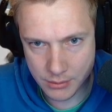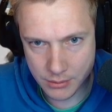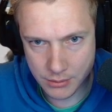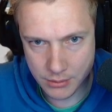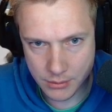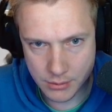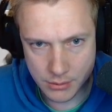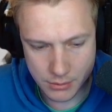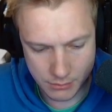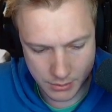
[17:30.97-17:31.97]

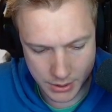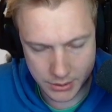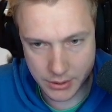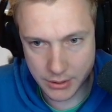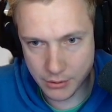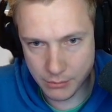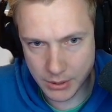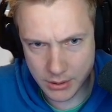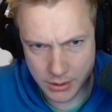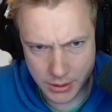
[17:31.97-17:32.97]
Right, and then
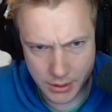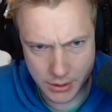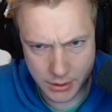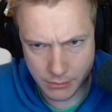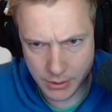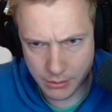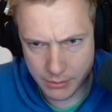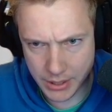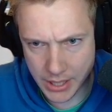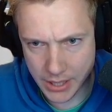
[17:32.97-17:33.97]
quickly, we
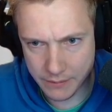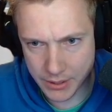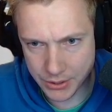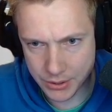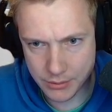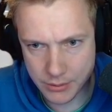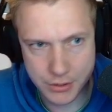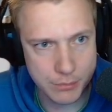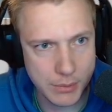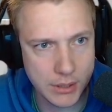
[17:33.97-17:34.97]
already have this.
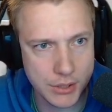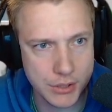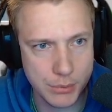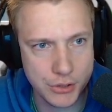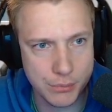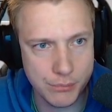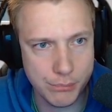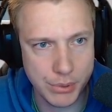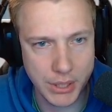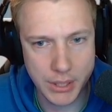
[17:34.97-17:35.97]
Let's make this a bit
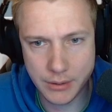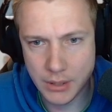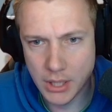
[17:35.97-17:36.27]
bigger.